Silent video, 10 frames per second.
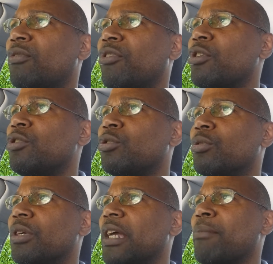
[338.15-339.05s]
for you
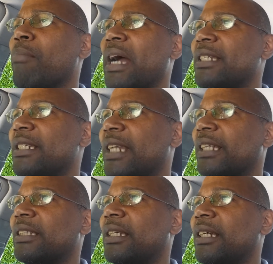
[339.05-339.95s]
to imagine
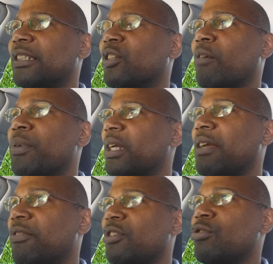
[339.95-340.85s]
that it's not been
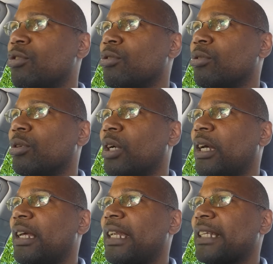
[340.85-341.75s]
given to you,
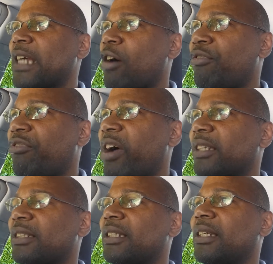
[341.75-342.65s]
that's how
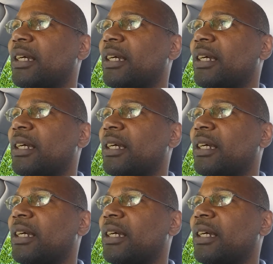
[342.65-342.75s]
fast